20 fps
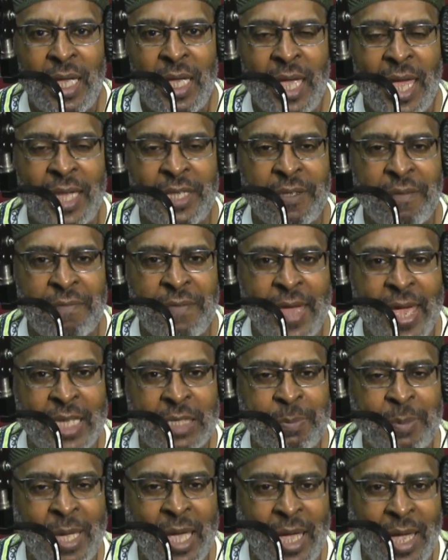and the facts
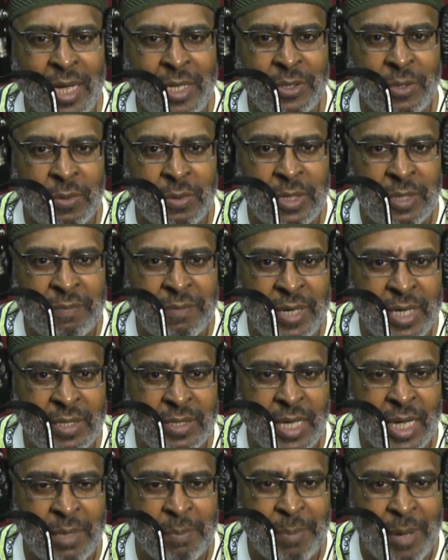behind those events
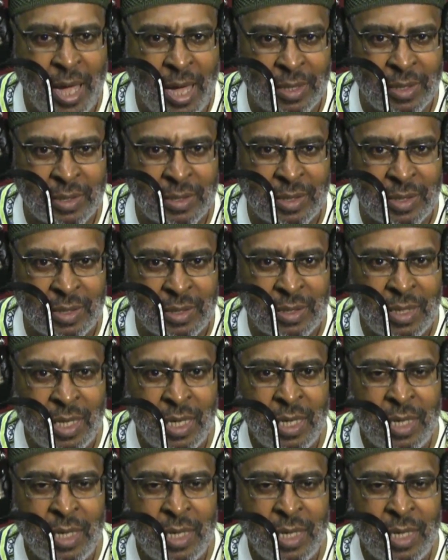and policies